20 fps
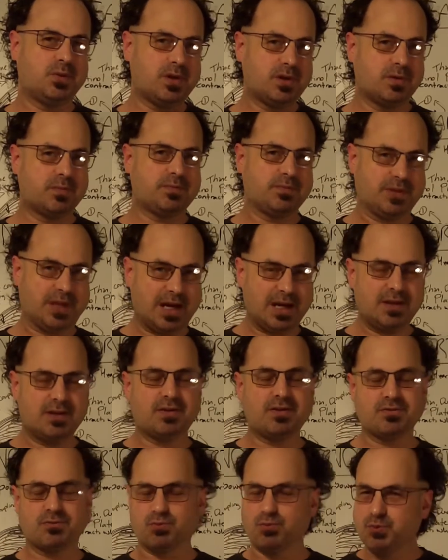well,
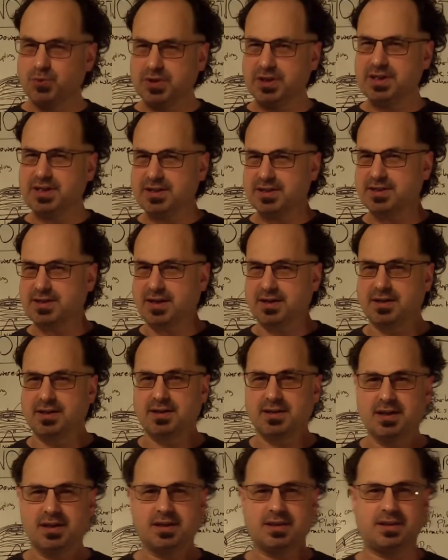nitinol is really
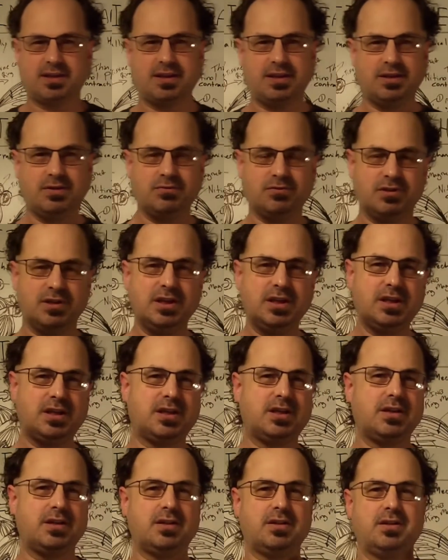sounding like the
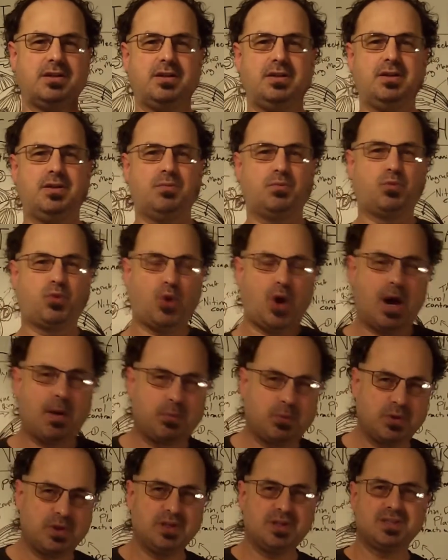unique
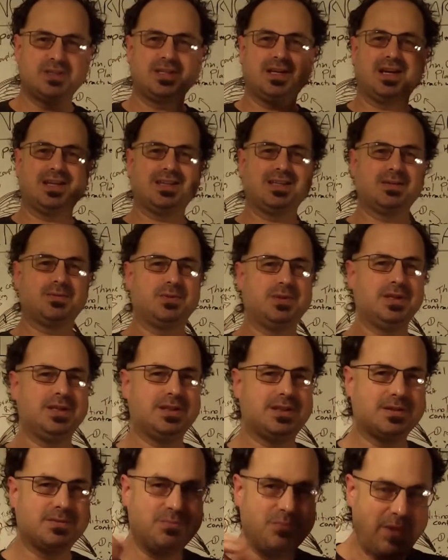properties that I think we
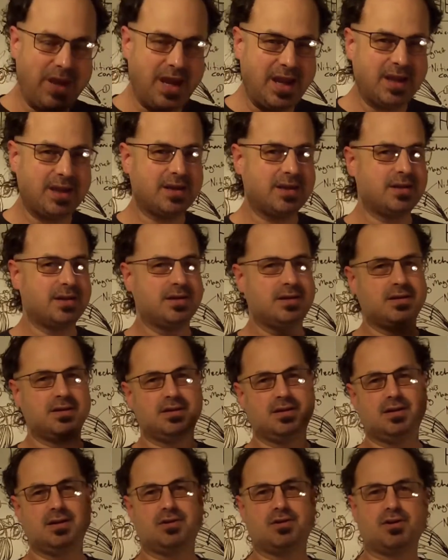need to make
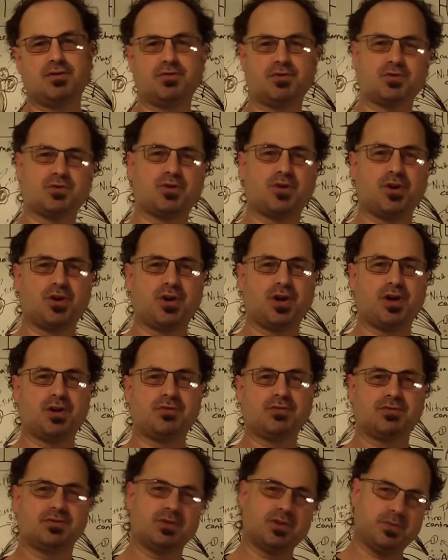an artificial heart out
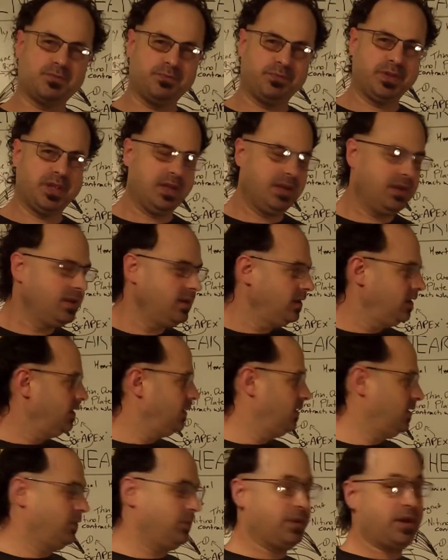of. So
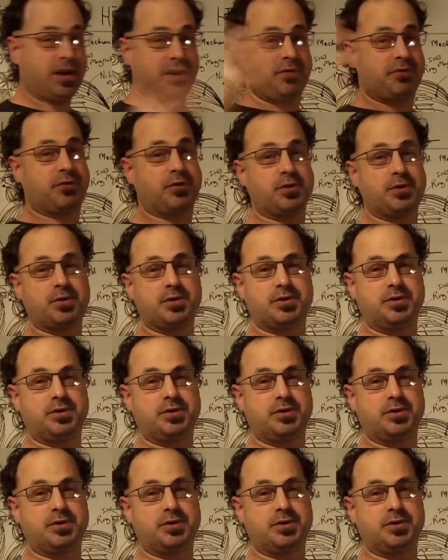without any further